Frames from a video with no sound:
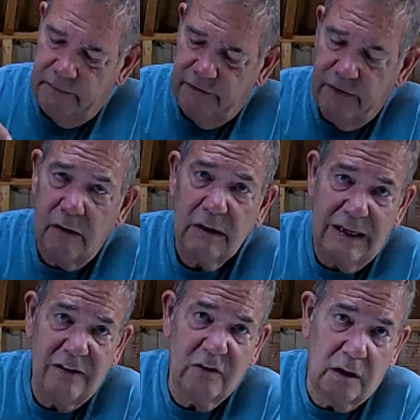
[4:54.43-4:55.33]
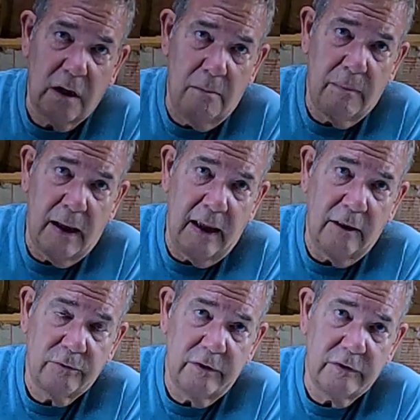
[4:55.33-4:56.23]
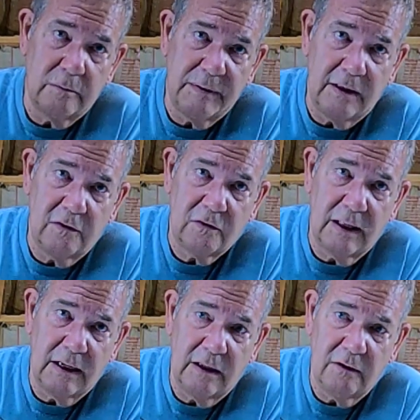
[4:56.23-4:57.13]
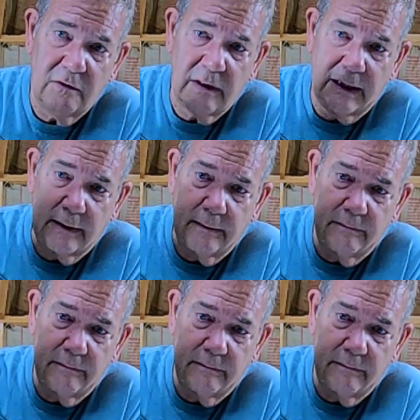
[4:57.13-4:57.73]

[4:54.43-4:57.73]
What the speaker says: fairly easy to come by thrifted piece that is like